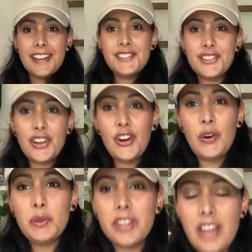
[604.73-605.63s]
guys,
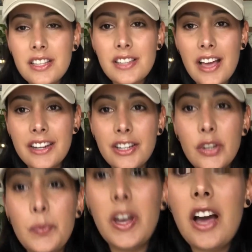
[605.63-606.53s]
so the next
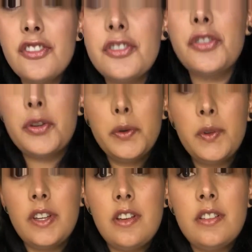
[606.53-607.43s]
item, I just threw
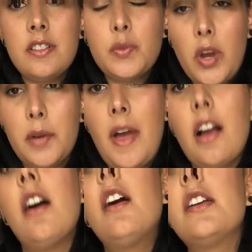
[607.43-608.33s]
this sweater
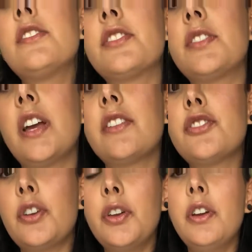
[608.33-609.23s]
back on just so I can
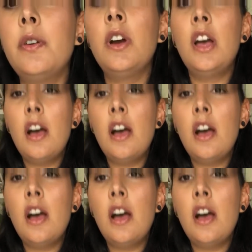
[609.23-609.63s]
show you,